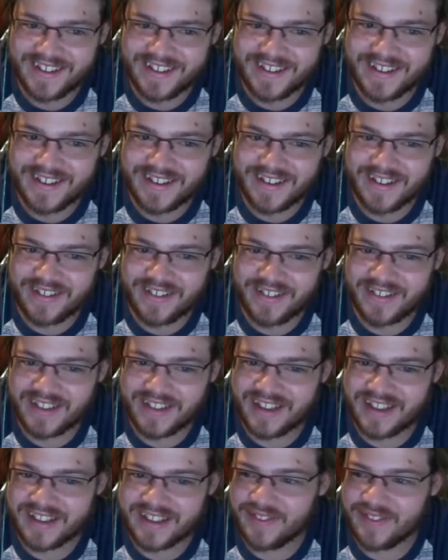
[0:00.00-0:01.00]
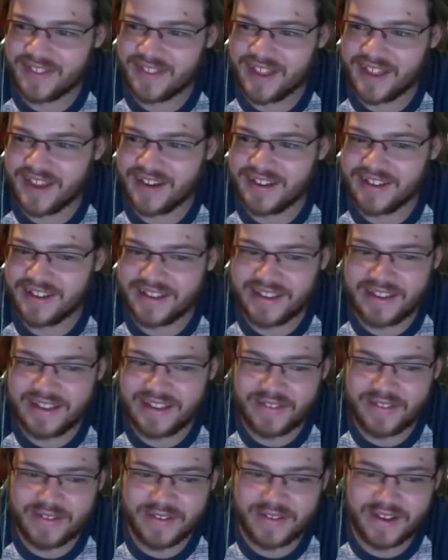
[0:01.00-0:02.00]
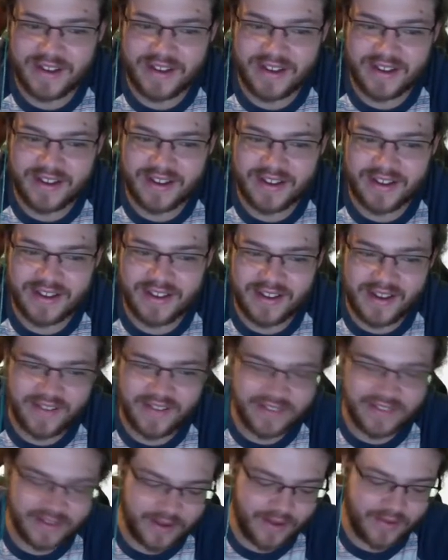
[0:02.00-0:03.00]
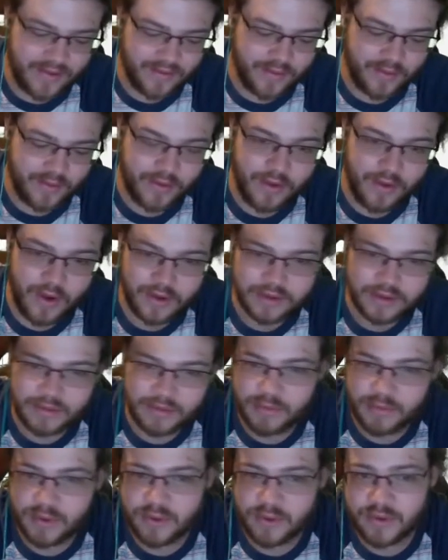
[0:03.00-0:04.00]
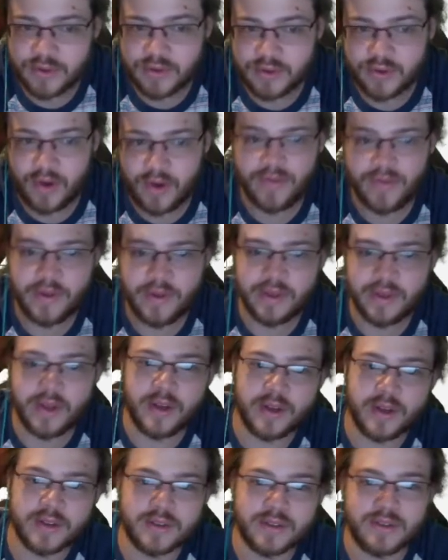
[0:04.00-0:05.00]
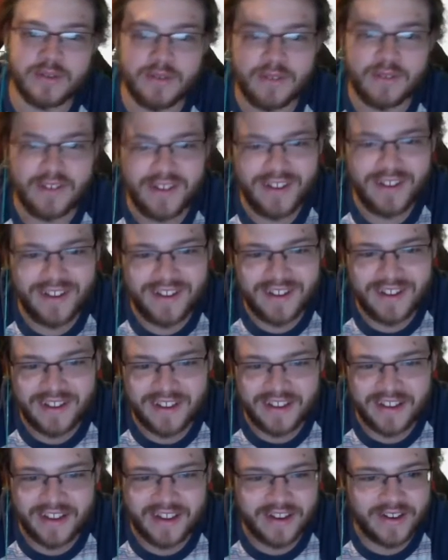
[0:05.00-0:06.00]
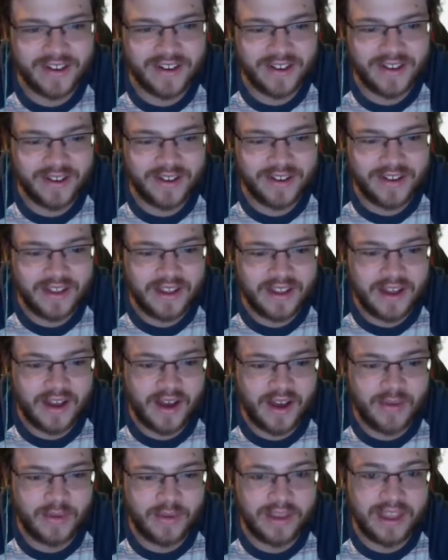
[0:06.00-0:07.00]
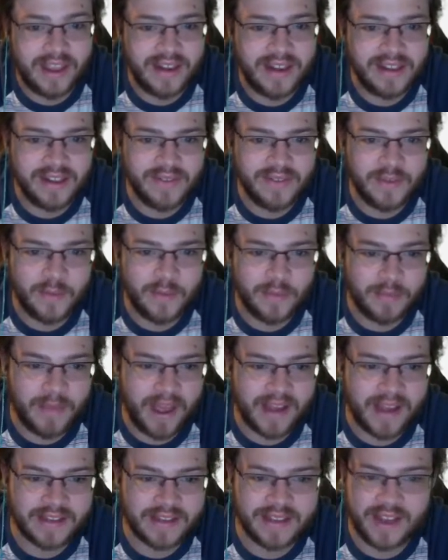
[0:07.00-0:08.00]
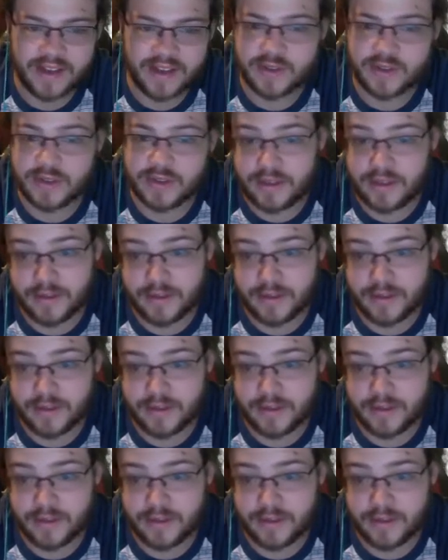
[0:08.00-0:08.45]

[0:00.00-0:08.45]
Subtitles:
Ew, I can't live that. Even, I mean, he also put on a Sulfid, yes. Yeah, no. We can live it with Max, actually.